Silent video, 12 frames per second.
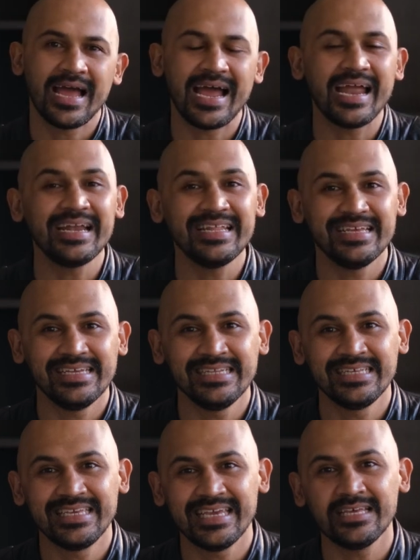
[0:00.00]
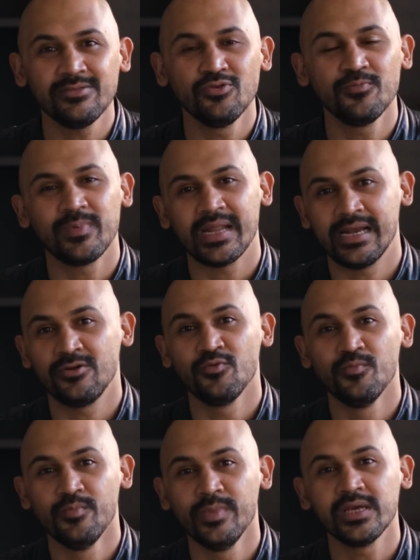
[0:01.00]
and in case you plan to
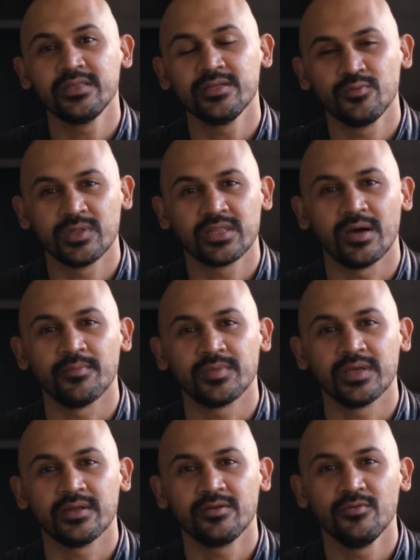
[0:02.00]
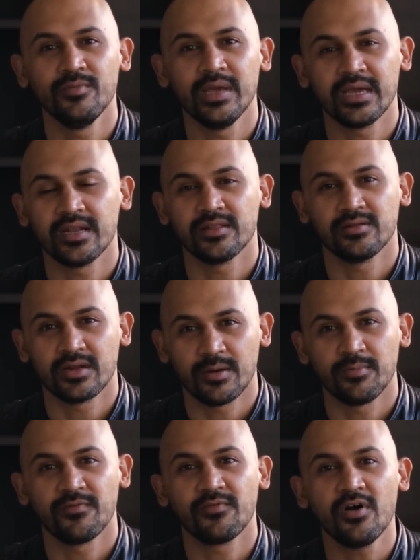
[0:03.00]
mix it with something to make another
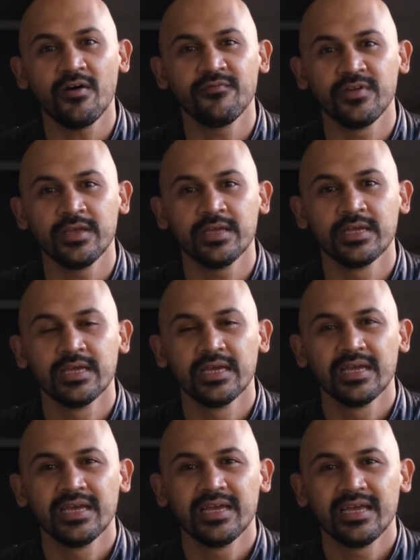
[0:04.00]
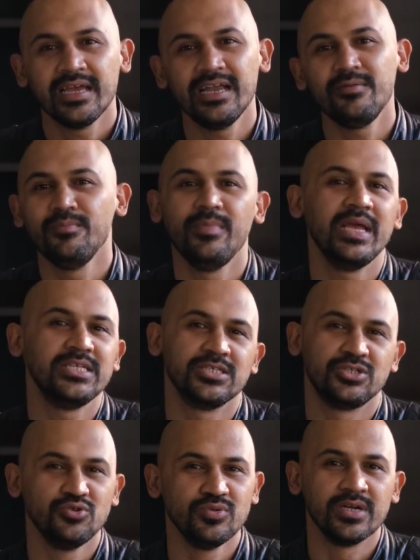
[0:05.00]
cup of coffee, it may
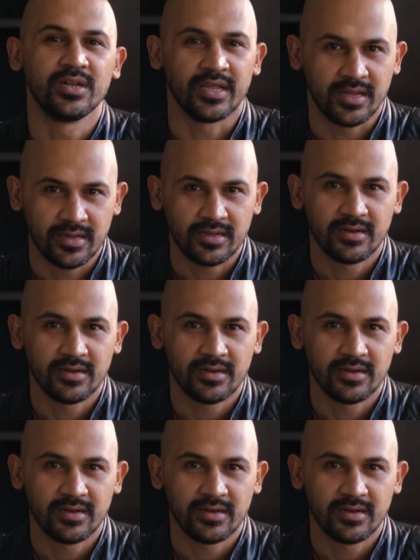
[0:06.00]
just do the trick.